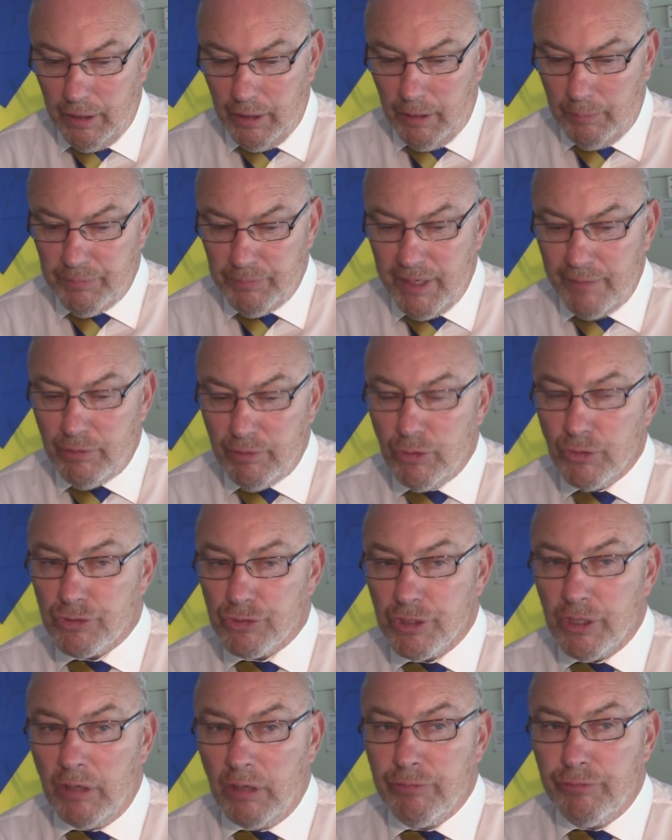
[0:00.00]
Never looked
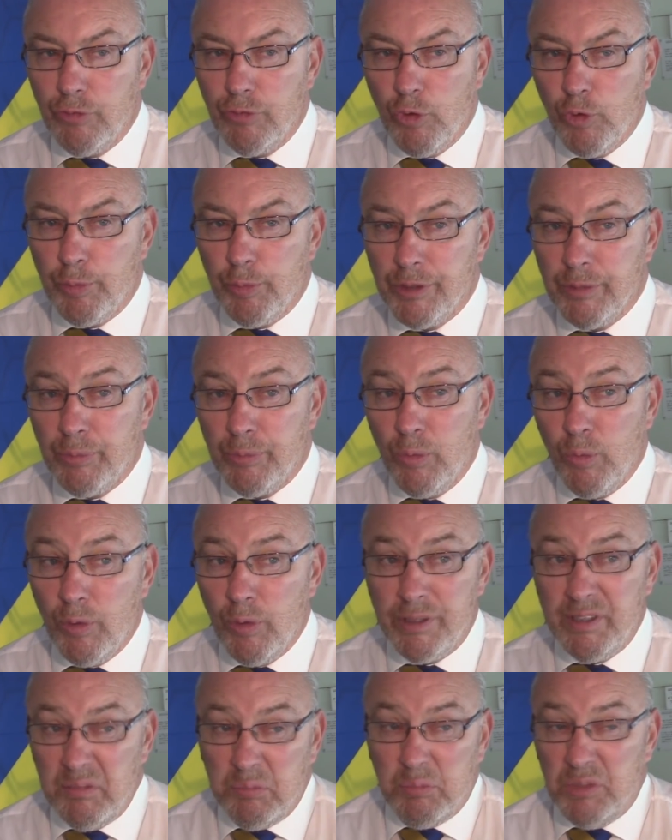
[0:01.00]
to go forward with the ball,
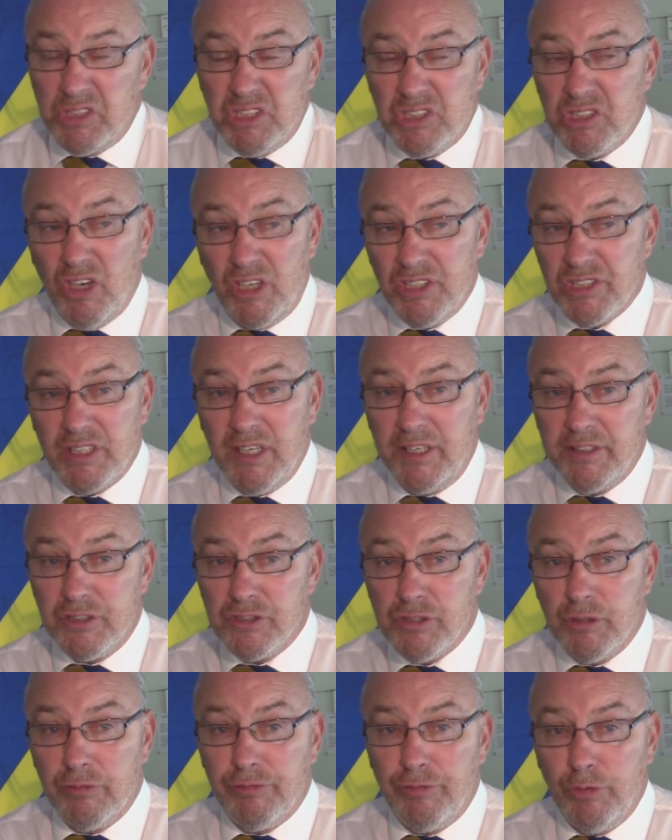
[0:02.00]
and then we just isolate the
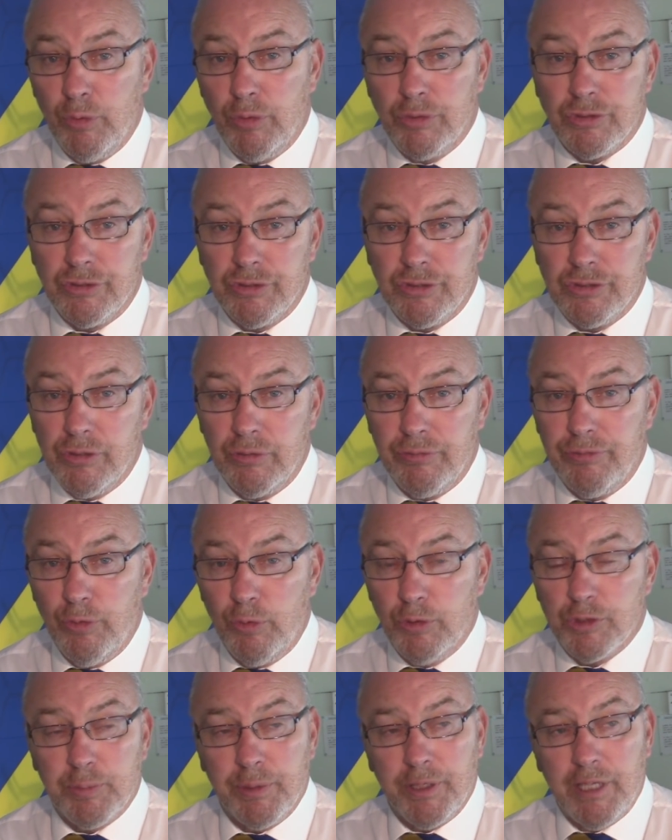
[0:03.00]
2 forwards, and the 2
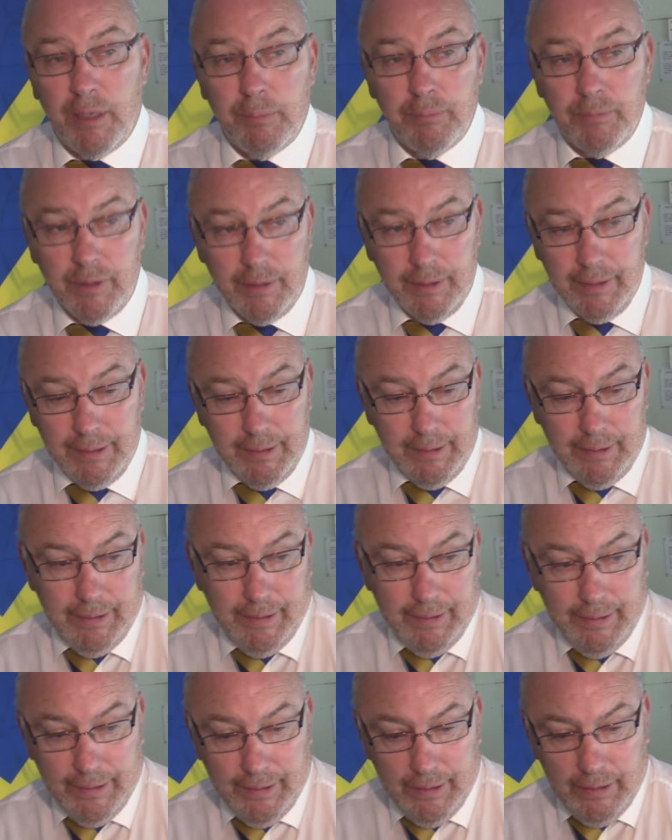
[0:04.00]
forwards become
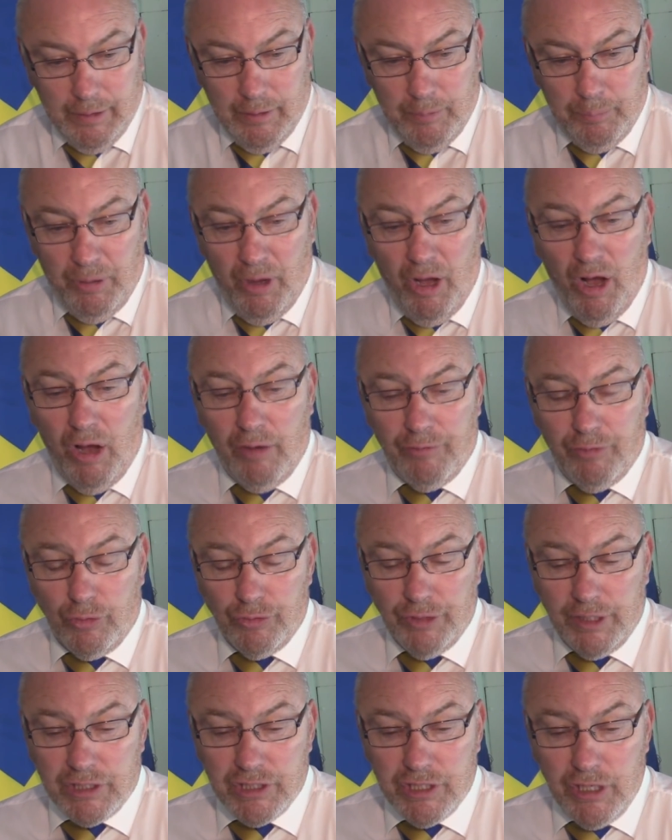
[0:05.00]
part of
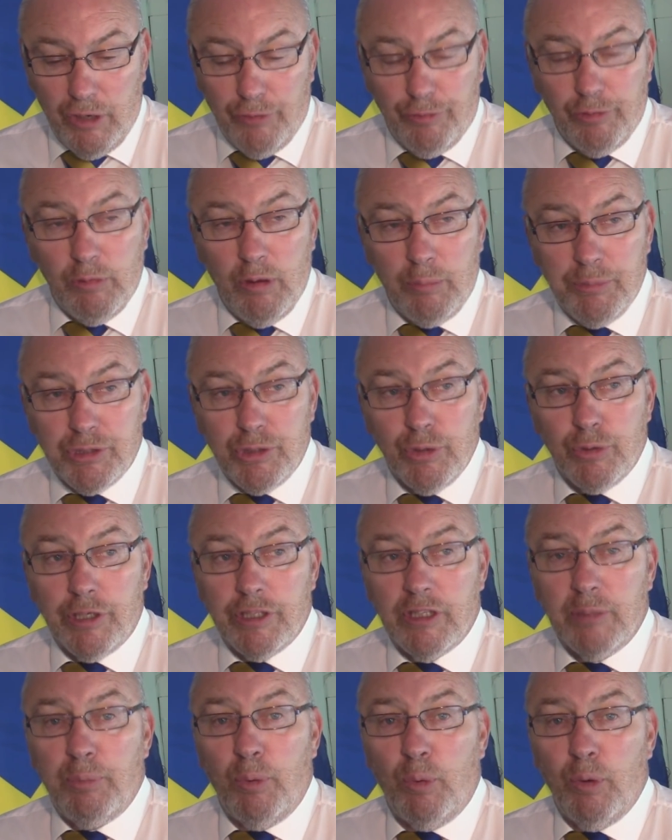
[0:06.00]
on themselves, and when we do get
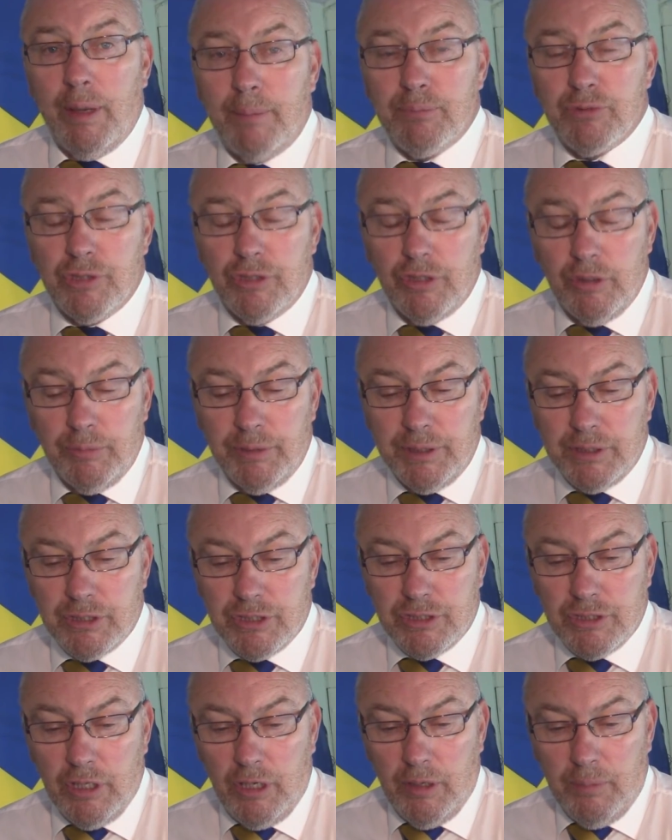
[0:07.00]
the ball to them,
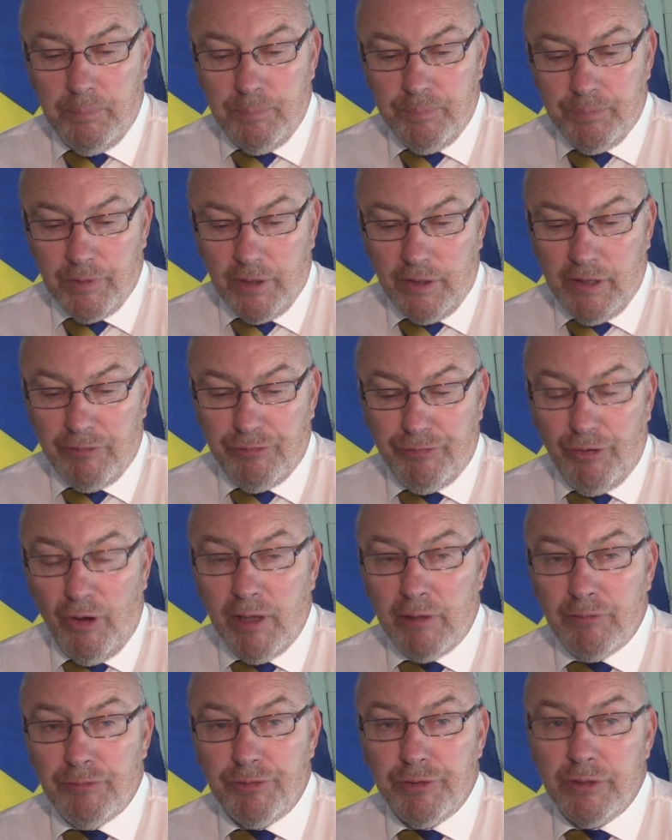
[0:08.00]
it's they're
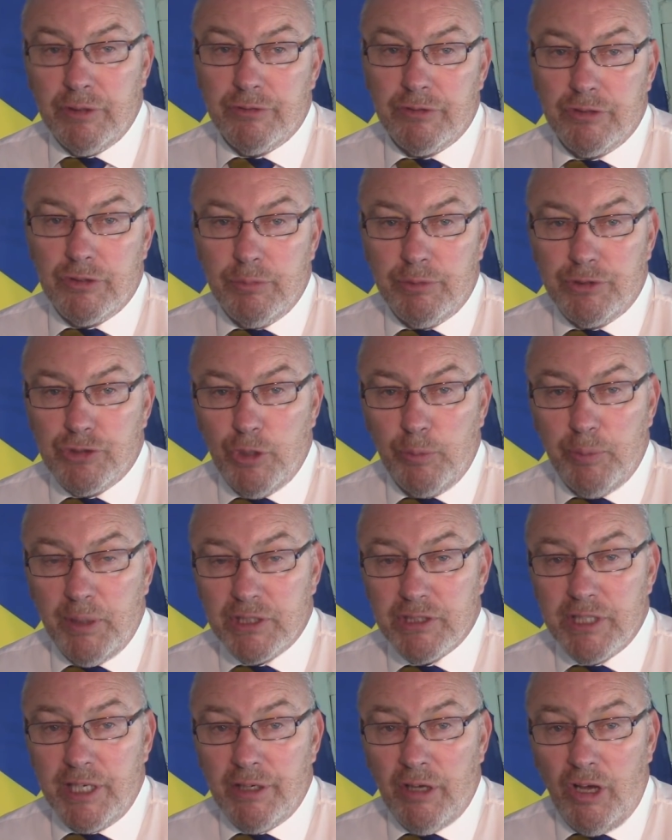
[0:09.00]
fighting with 2 big
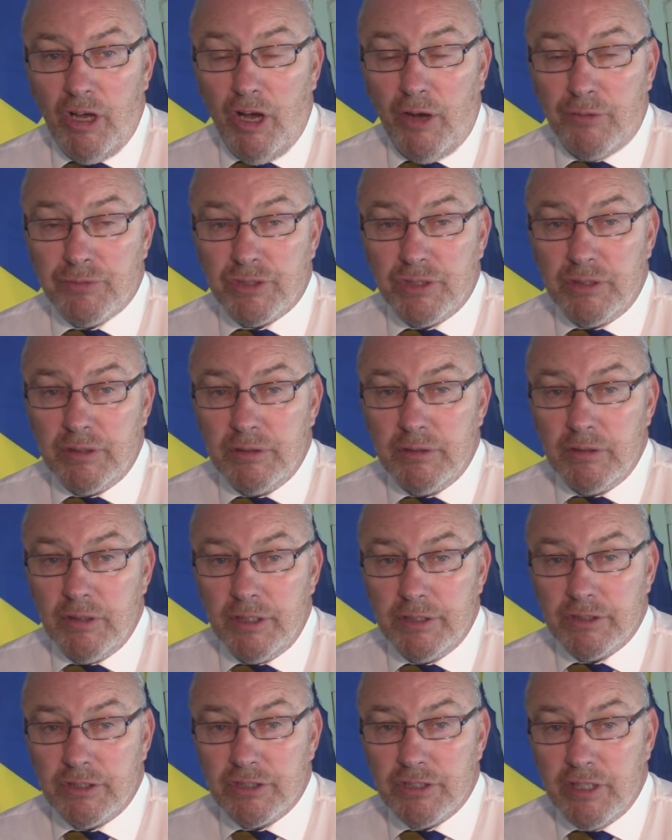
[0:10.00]
centre halves. And
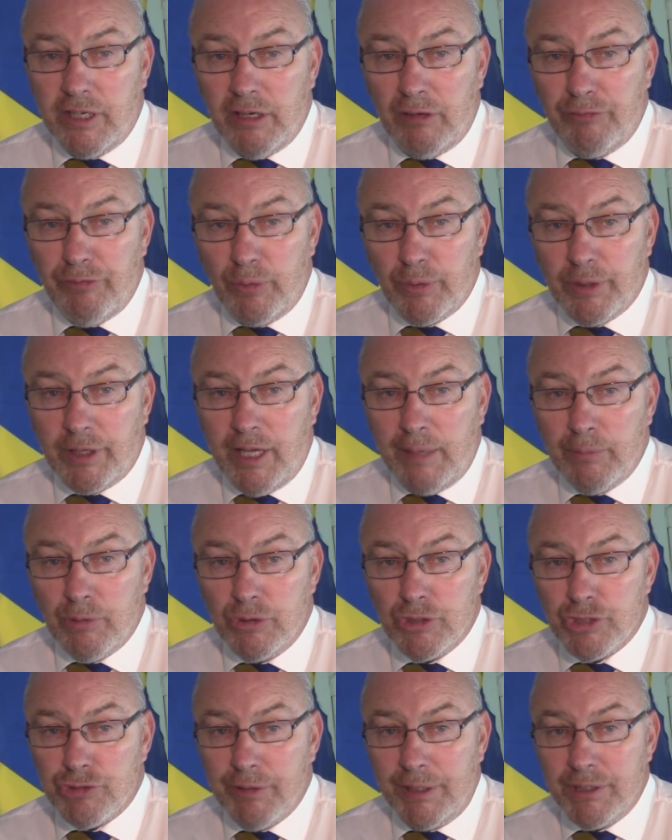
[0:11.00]
as I say, I thought the game
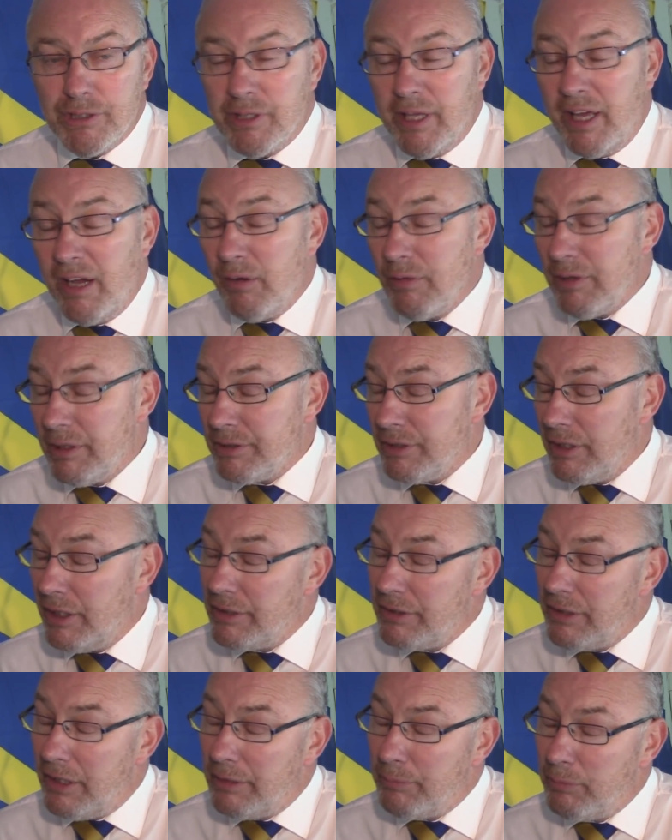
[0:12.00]
got stretched out, and
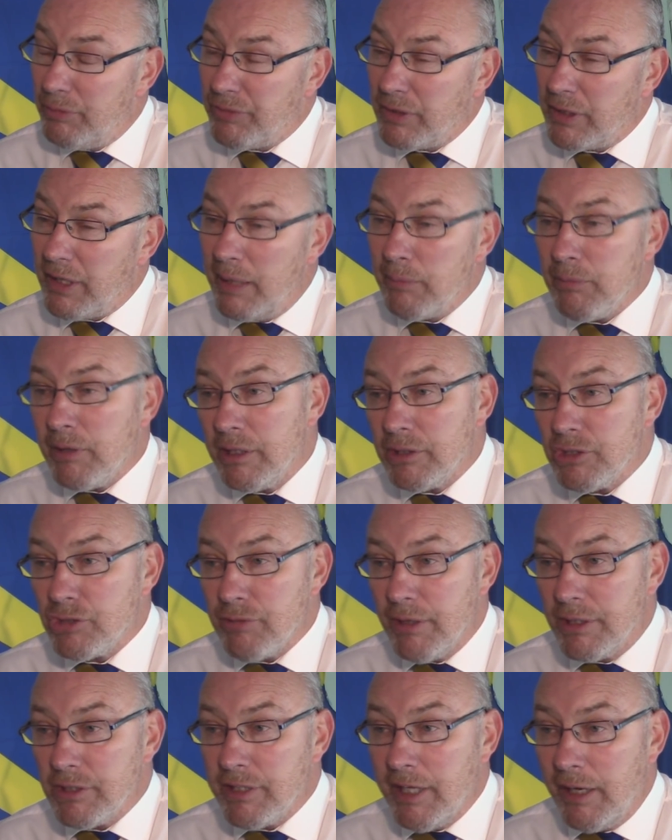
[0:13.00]
with the game getting
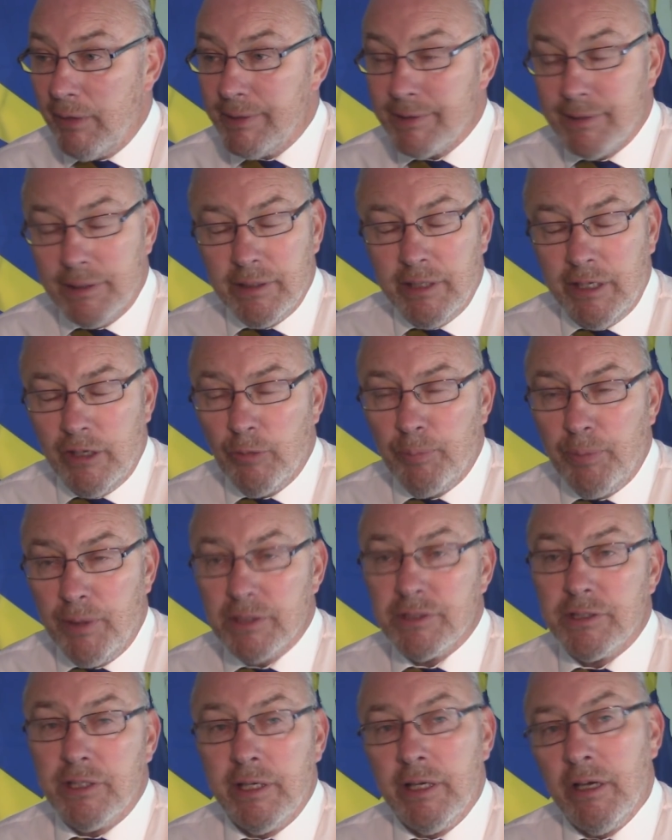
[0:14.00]
stretched out, it didn't help
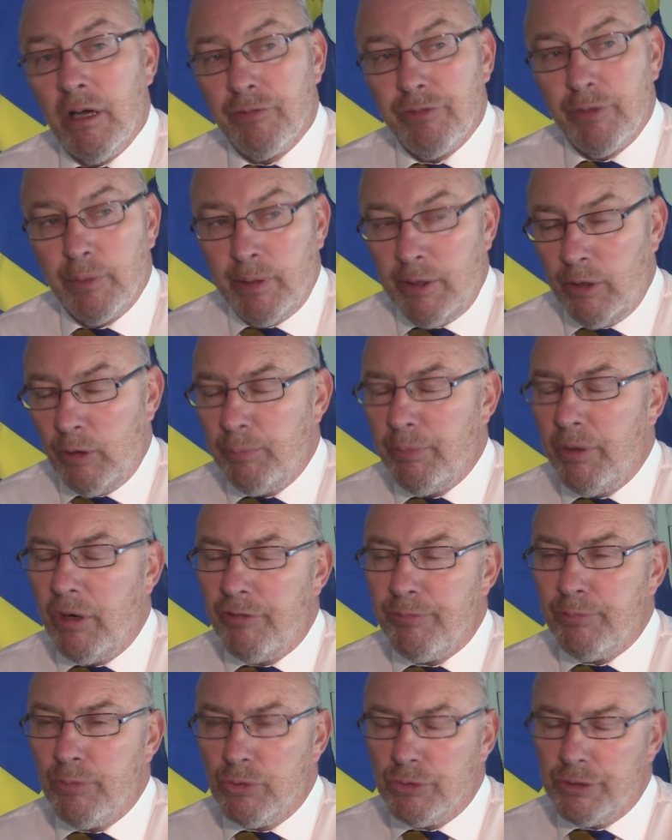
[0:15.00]
us. I think it helped
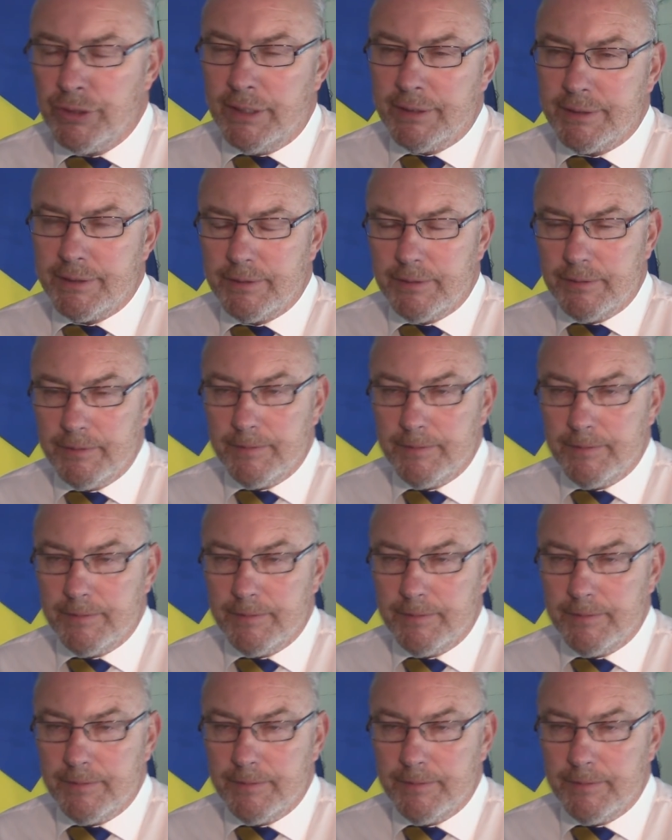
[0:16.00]
Bath more than us.